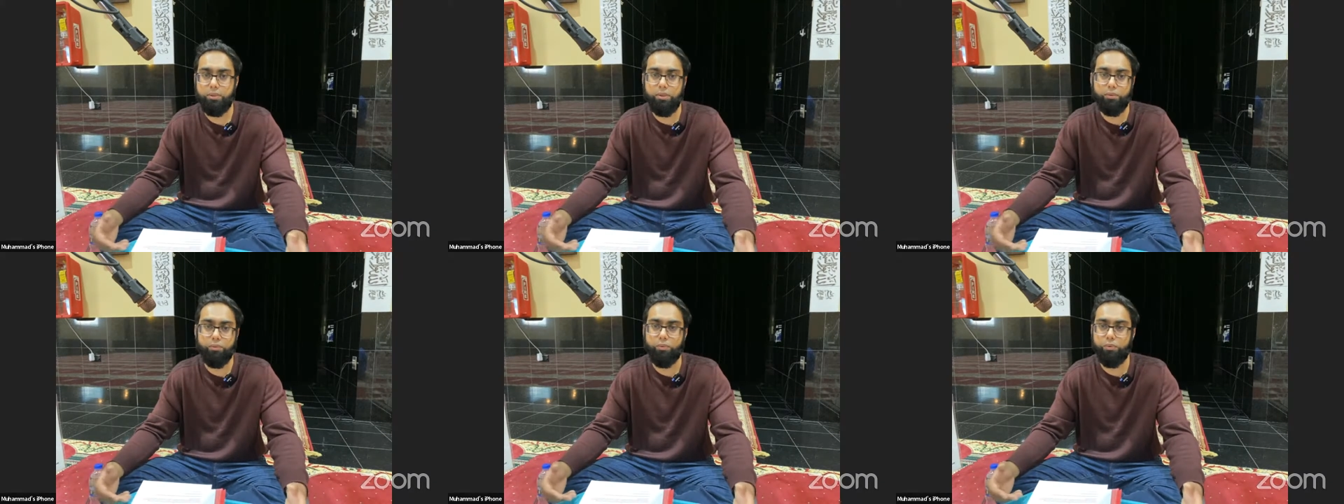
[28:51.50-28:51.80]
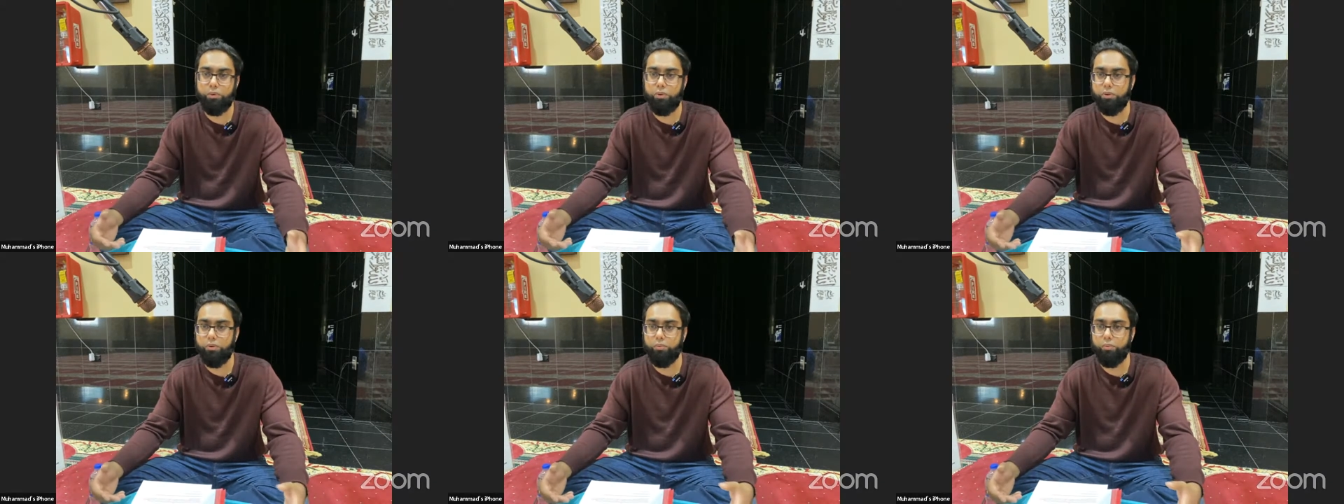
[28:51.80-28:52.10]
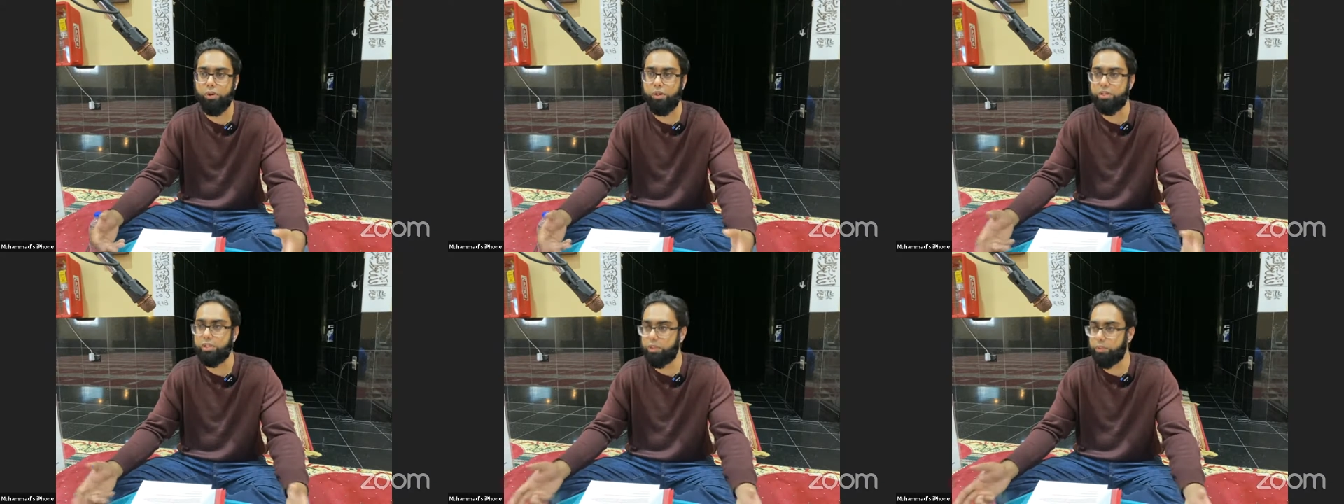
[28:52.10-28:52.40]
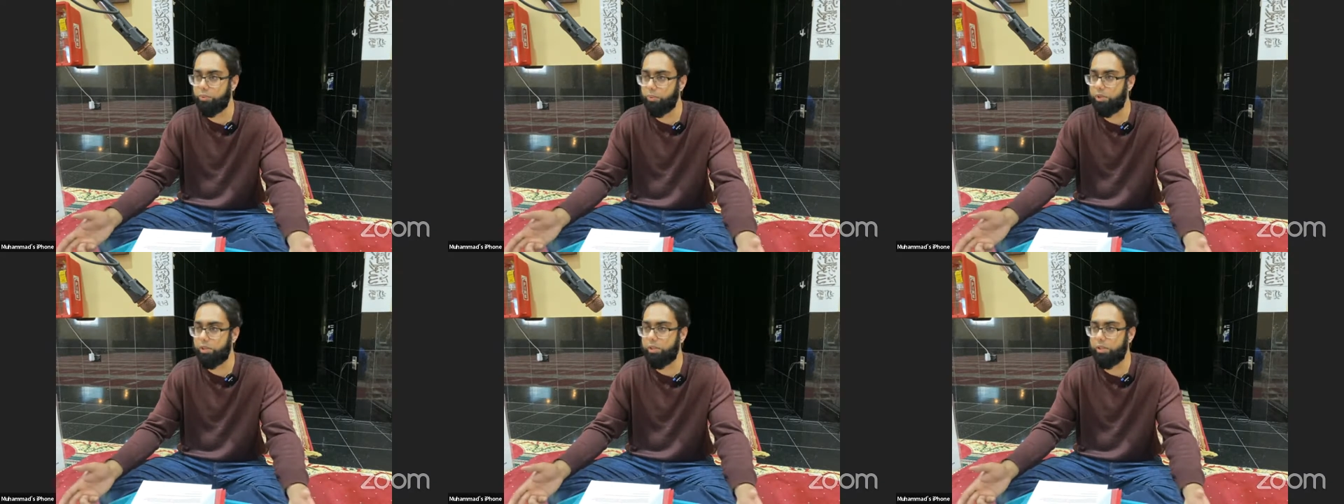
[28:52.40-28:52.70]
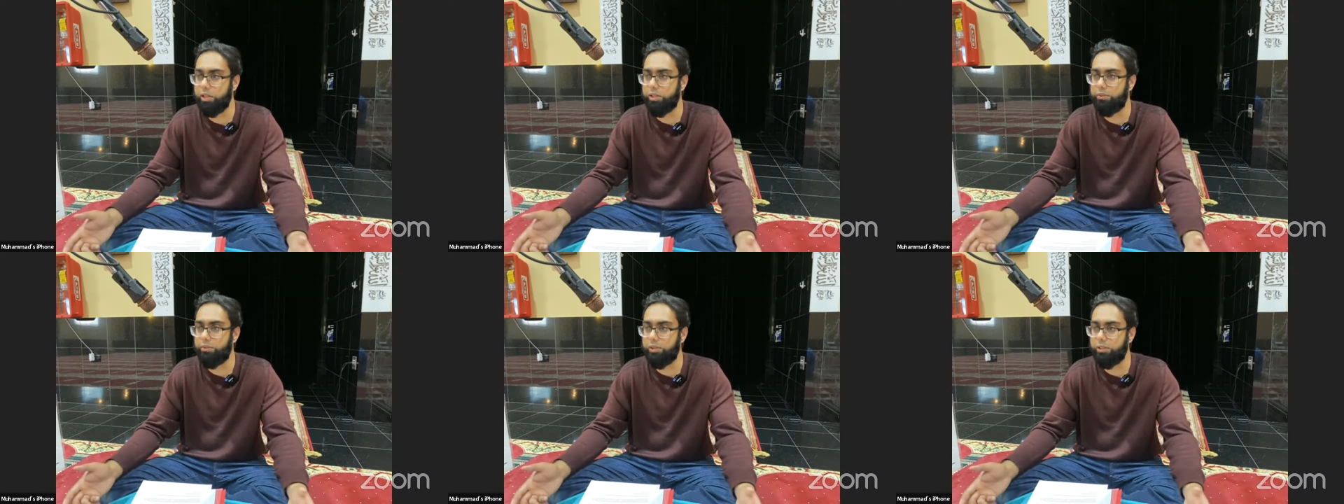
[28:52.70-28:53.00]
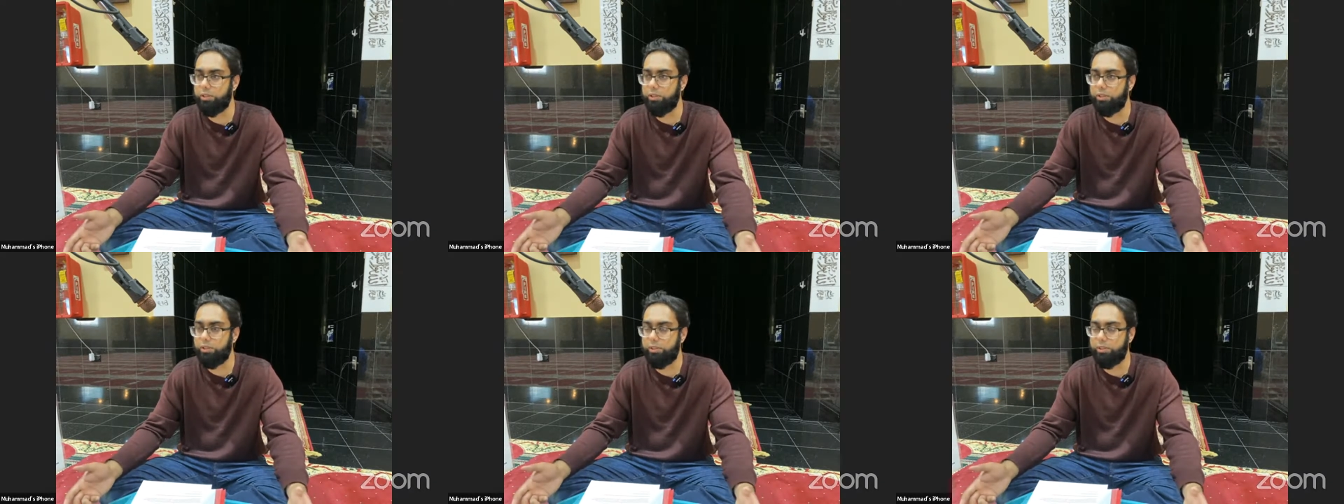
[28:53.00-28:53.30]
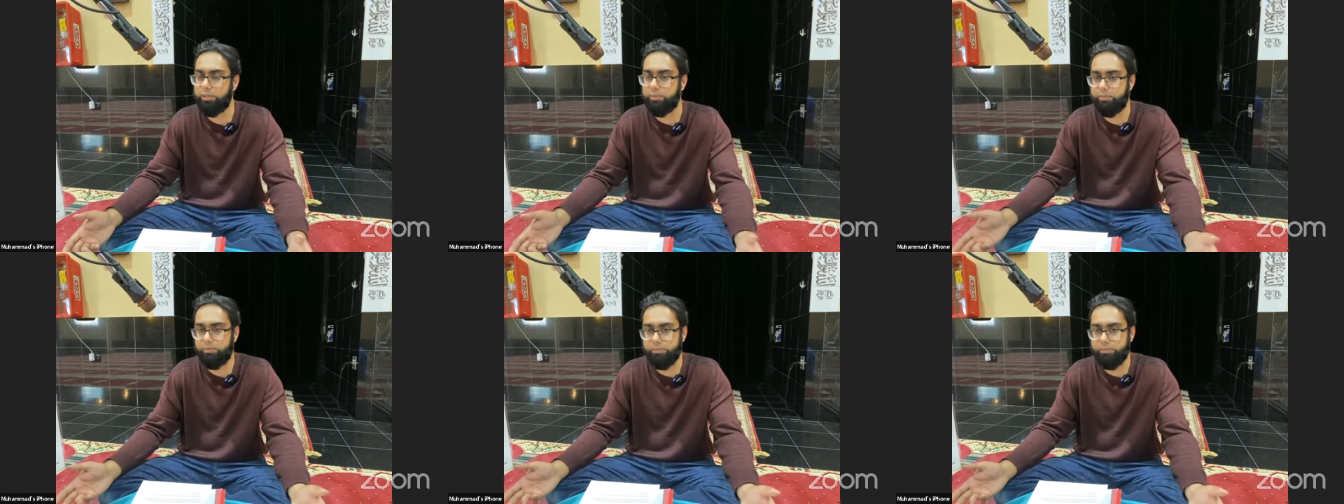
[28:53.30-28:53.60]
What is it worth anyways?